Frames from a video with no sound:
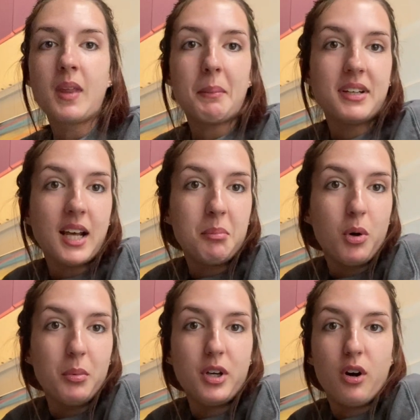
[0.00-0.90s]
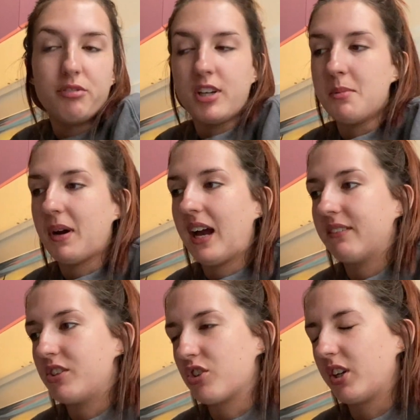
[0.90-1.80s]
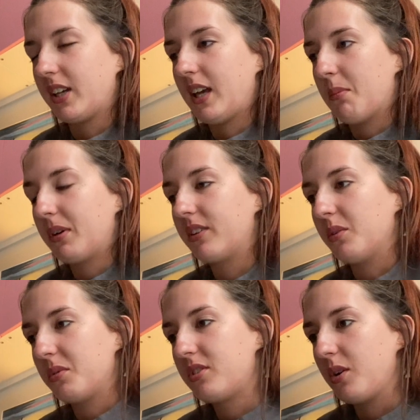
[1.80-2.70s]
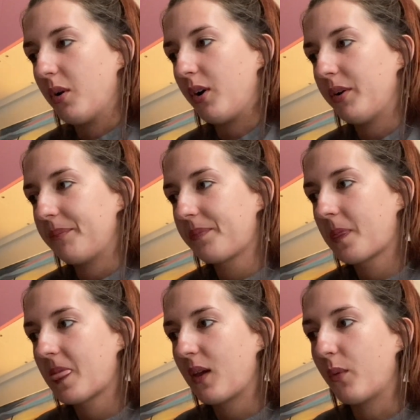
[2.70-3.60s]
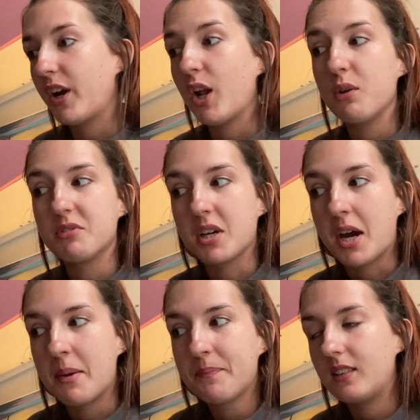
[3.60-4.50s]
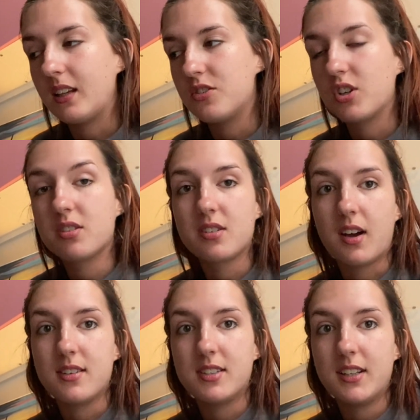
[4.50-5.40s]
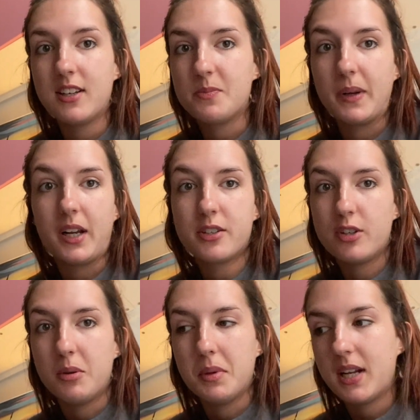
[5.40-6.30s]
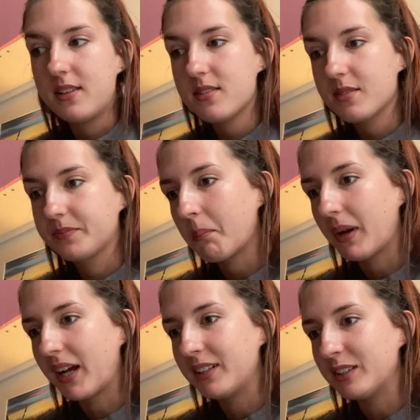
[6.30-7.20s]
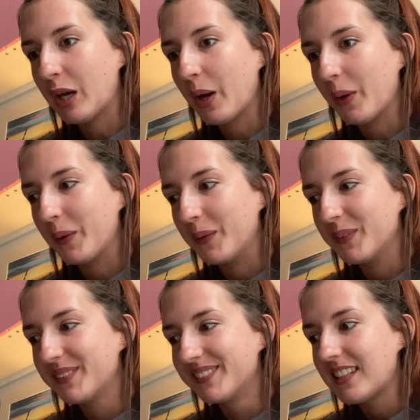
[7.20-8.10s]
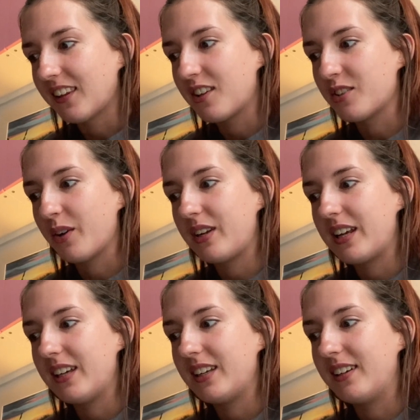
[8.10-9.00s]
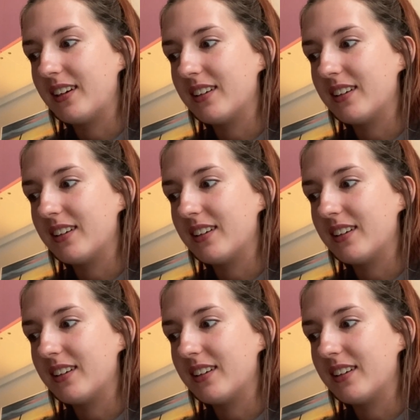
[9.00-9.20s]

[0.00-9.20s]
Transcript: my dad brought me coffee, but I haven't drunk it yet because it was too hot. We're in overtime. It's just started. There's been like two minutes. But I know that there's only